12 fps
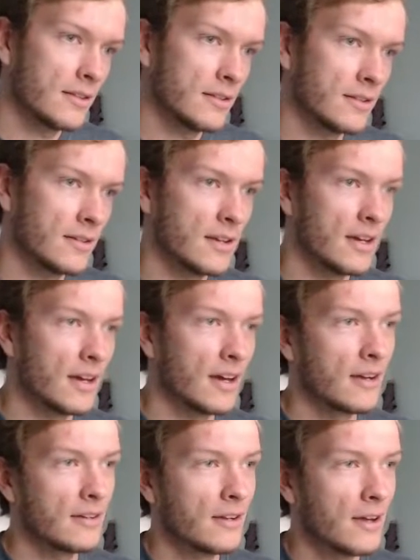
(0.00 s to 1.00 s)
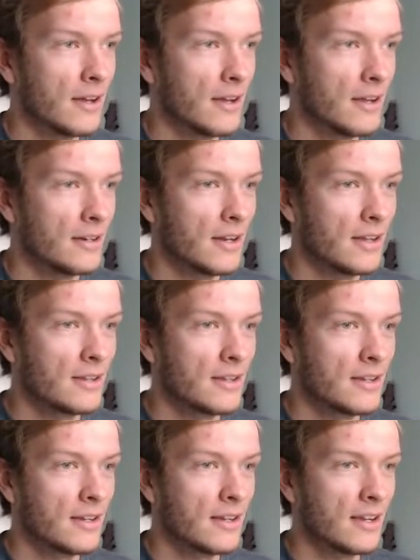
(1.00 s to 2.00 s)
No, I
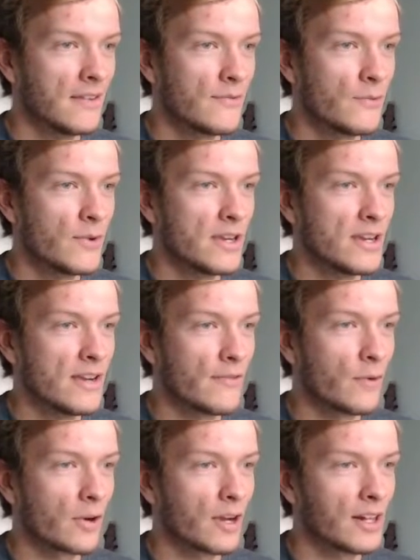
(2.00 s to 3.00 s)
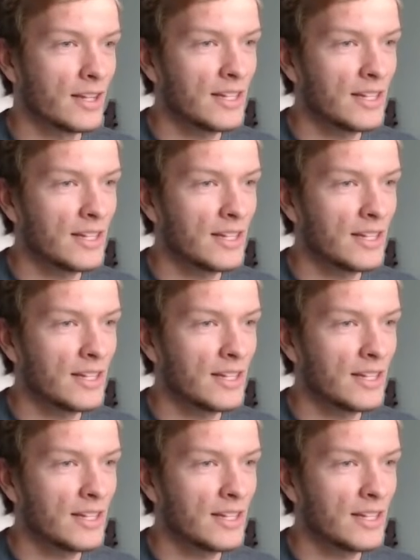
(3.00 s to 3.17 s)
think if we're clean